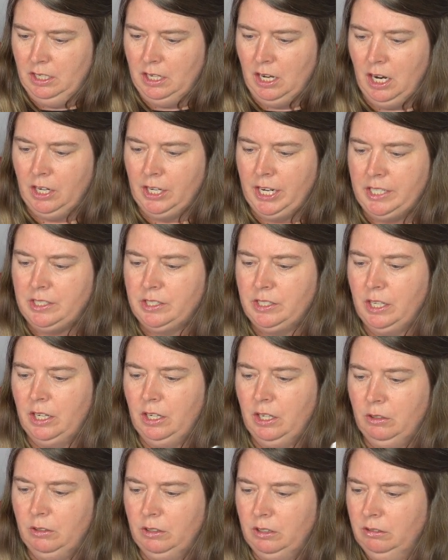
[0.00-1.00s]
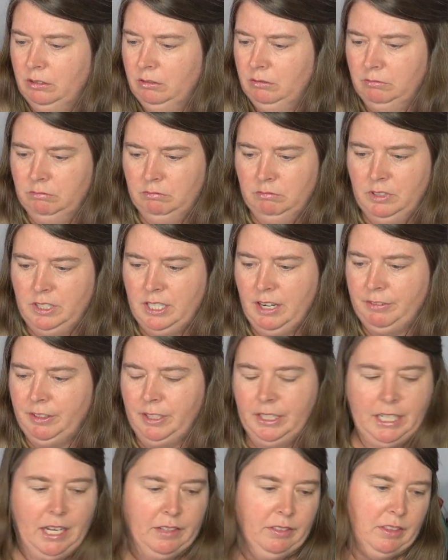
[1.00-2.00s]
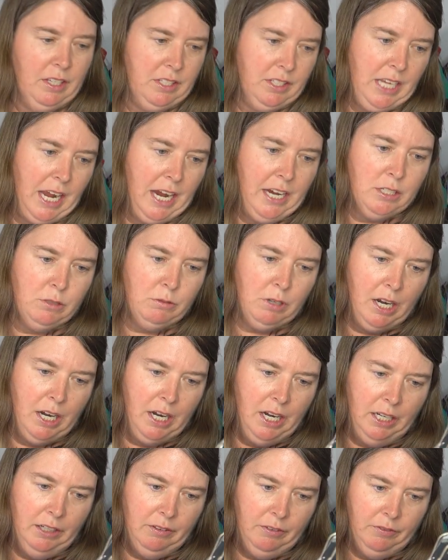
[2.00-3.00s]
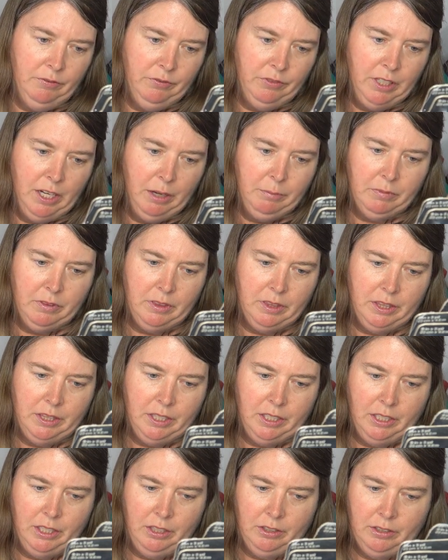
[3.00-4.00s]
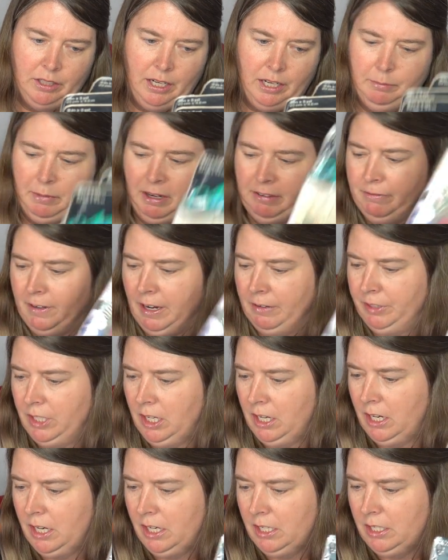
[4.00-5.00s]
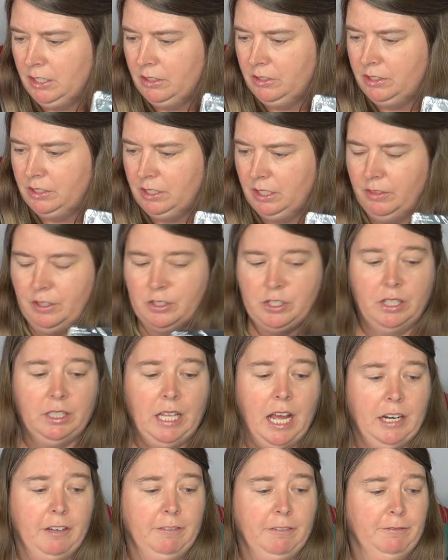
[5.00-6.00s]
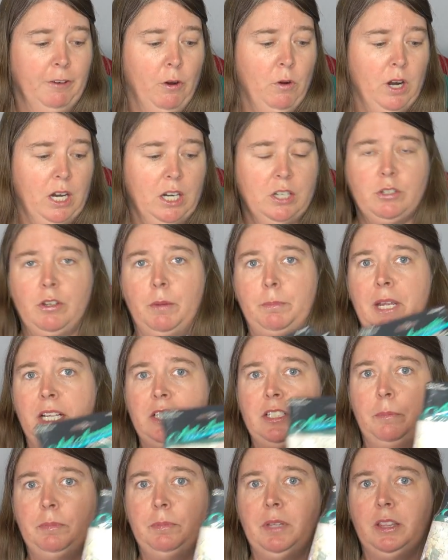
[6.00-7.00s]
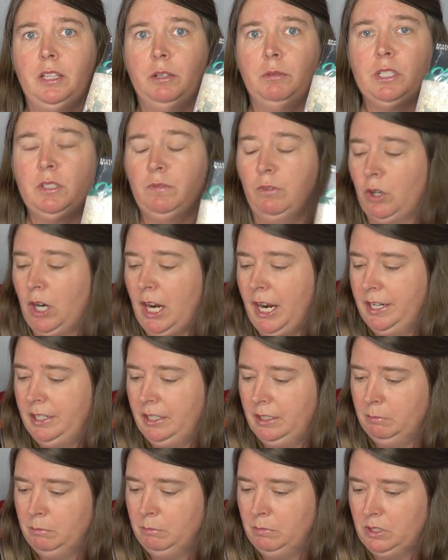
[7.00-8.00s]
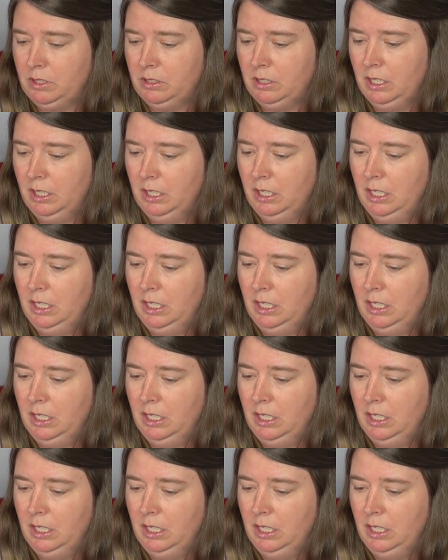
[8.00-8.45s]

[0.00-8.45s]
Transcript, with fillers: All right, so definitely got the size right. Yep, they're 9 by 5 yards. There's a lot of 4, so it picked up that there was 4 items.